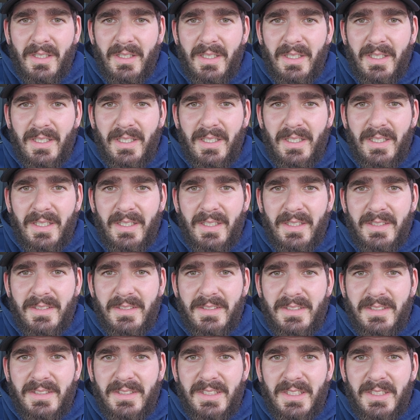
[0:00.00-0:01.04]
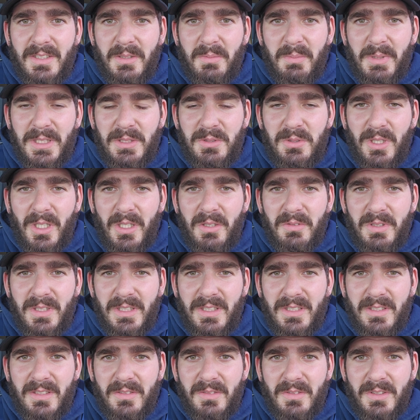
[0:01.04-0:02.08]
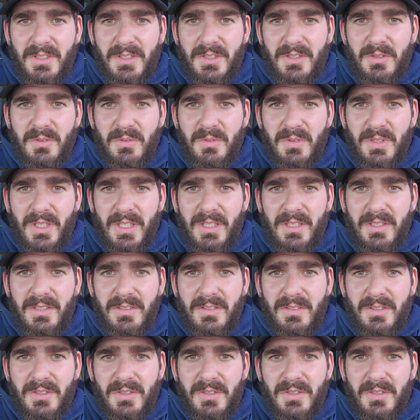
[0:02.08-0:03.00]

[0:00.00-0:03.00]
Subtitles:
And it said that my draw length was too long,